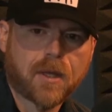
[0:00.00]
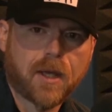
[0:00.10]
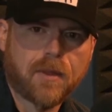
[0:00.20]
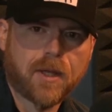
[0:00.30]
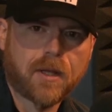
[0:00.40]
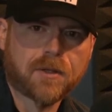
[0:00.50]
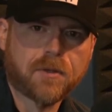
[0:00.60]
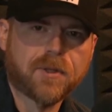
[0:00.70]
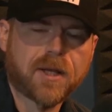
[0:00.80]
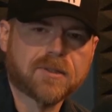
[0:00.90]
and then in
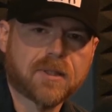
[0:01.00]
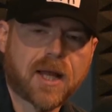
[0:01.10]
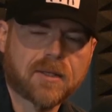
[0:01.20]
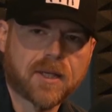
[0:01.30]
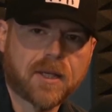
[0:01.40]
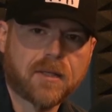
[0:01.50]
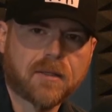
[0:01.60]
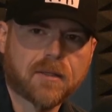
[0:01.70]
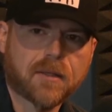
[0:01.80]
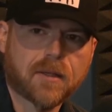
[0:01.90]
2019,
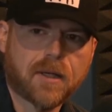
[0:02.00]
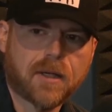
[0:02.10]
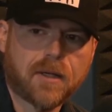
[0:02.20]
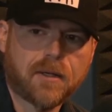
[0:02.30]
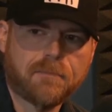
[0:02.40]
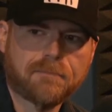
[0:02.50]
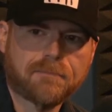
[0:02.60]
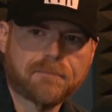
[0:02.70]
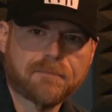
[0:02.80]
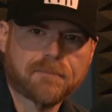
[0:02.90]
um,
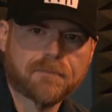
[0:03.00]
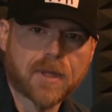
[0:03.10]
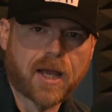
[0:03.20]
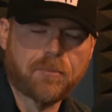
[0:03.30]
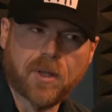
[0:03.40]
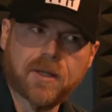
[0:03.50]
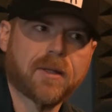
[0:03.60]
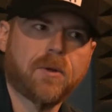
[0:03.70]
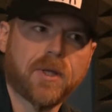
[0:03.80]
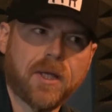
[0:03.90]
I had
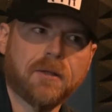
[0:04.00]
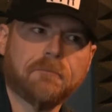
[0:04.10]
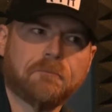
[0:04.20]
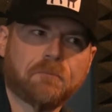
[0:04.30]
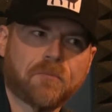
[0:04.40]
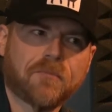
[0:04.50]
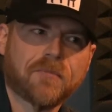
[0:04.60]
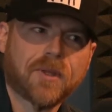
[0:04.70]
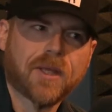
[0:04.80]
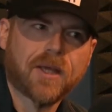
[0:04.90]
plateaued again, mm-hmm.
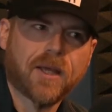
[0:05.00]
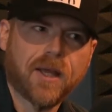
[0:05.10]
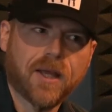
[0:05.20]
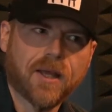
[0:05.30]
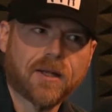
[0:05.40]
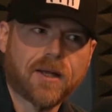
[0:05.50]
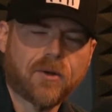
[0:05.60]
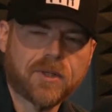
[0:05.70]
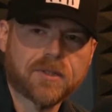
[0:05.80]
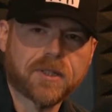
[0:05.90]
and I
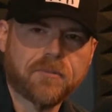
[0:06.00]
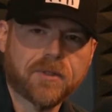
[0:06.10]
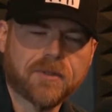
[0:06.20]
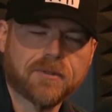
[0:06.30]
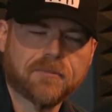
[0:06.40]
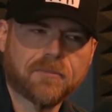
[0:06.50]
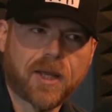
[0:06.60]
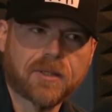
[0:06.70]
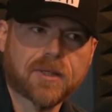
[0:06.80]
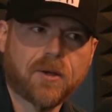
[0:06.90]
always seemed to
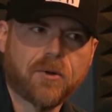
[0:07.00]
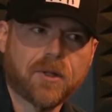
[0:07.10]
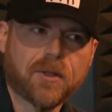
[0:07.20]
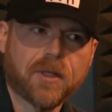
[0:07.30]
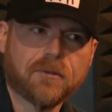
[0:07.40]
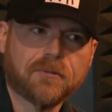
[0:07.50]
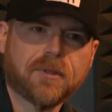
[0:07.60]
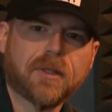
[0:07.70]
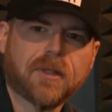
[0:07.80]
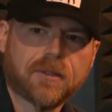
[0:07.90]
plateau and then
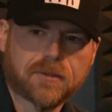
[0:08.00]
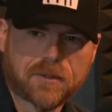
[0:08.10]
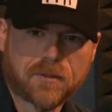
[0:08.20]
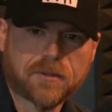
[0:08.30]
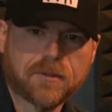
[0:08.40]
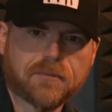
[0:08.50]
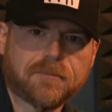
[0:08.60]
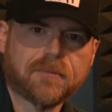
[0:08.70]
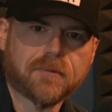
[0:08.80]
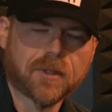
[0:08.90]
start to
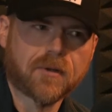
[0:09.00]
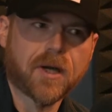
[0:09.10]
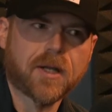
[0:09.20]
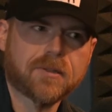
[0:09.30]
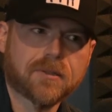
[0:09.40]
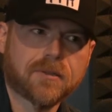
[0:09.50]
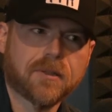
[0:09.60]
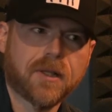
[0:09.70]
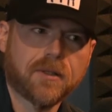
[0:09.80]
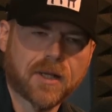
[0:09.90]
regress,
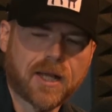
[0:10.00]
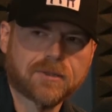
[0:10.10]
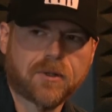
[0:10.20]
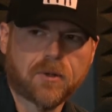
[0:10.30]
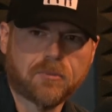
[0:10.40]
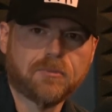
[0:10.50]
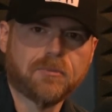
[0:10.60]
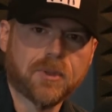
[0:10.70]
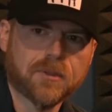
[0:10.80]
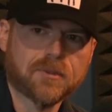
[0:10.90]
and I started
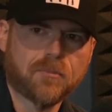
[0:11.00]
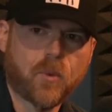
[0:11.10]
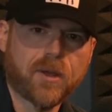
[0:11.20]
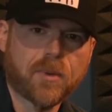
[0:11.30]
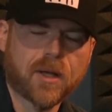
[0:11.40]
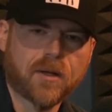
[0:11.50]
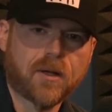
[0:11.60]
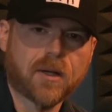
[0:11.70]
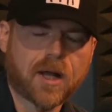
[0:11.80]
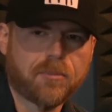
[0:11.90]
putting some weight back
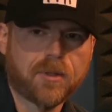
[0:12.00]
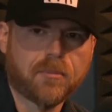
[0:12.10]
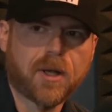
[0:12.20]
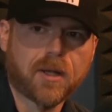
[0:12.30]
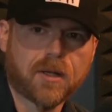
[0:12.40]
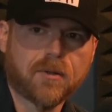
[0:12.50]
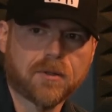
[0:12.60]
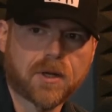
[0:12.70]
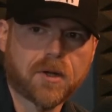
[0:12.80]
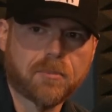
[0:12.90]
on, and I put about another
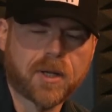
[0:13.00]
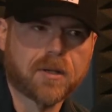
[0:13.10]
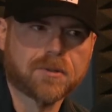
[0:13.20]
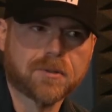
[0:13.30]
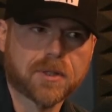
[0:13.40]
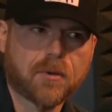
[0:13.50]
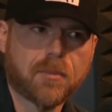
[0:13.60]
30 pounds or so